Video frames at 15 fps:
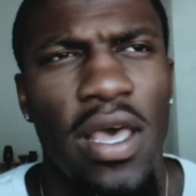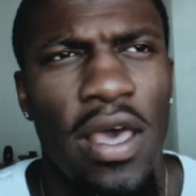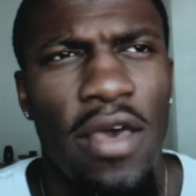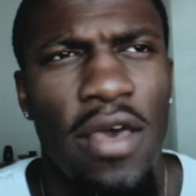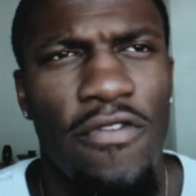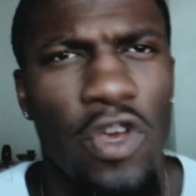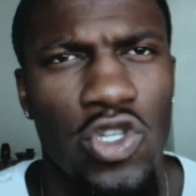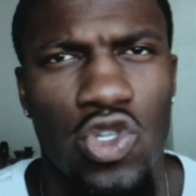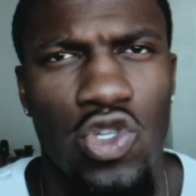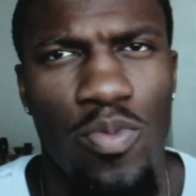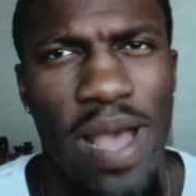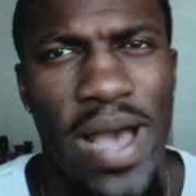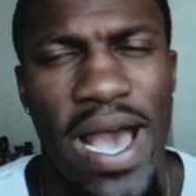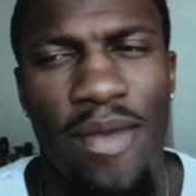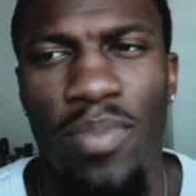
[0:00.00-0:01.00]
feel too
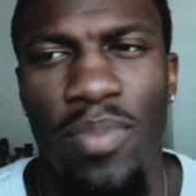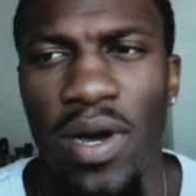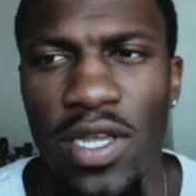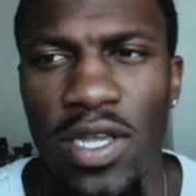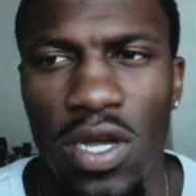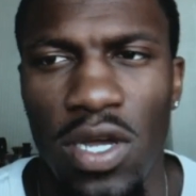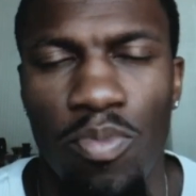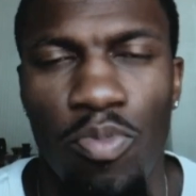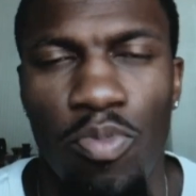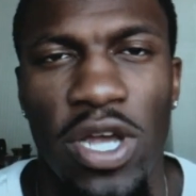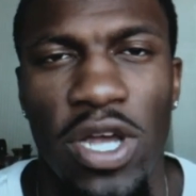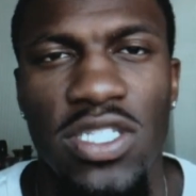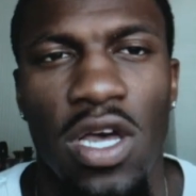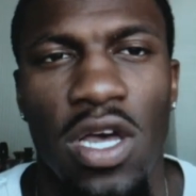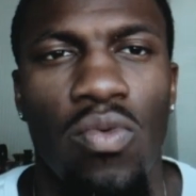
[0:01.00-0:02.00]
bad, but, he
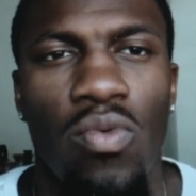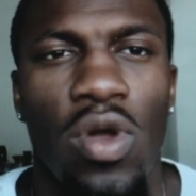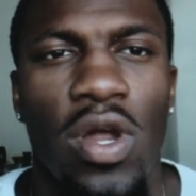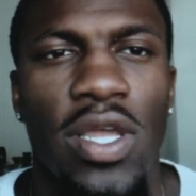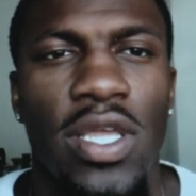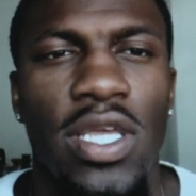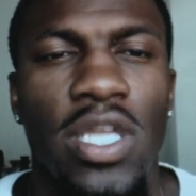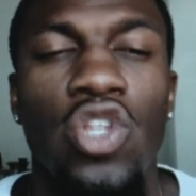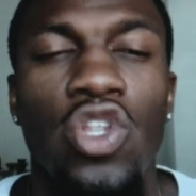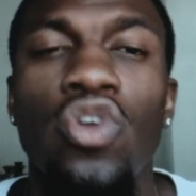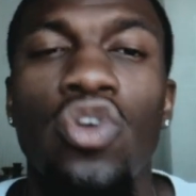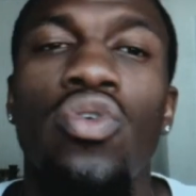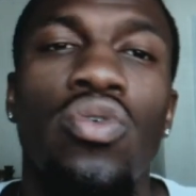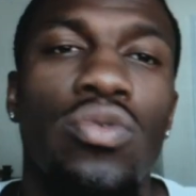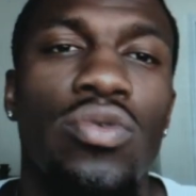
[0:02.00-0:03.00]
pressed on where he
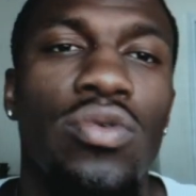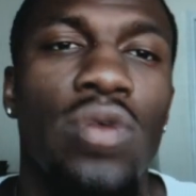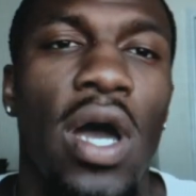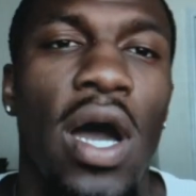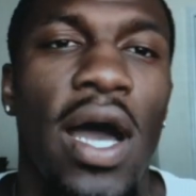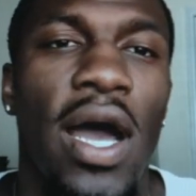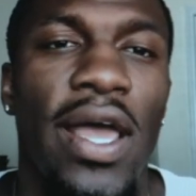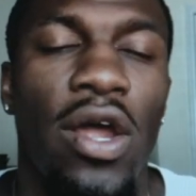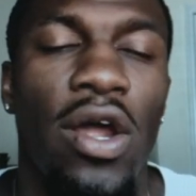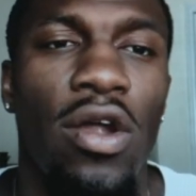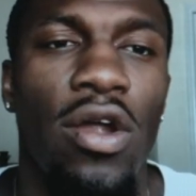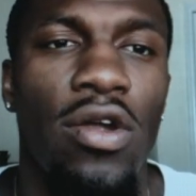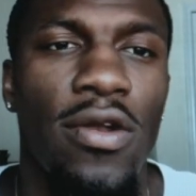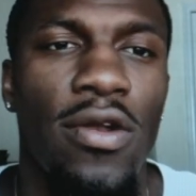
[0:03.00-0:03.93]
knew it hurt,